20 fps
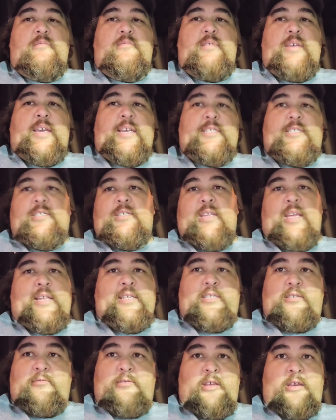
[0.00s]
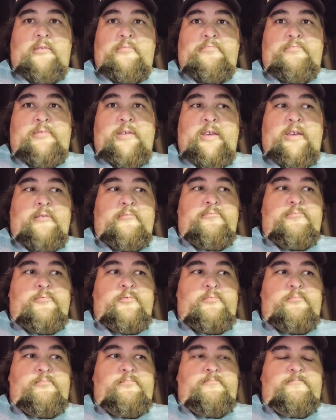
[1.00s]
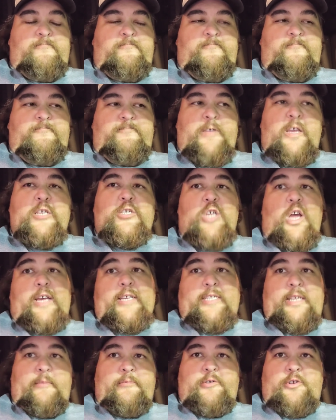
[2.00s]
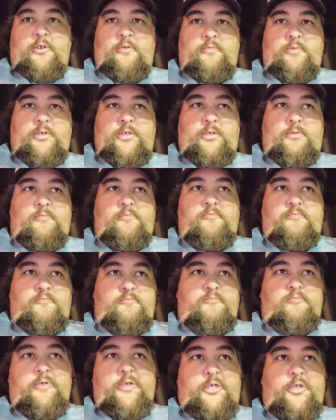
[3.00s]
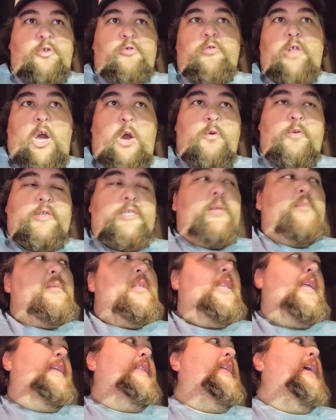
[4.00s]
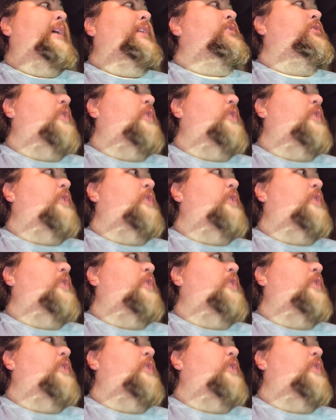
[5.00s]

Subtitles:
it's the exhaust temperature was too low or something like that.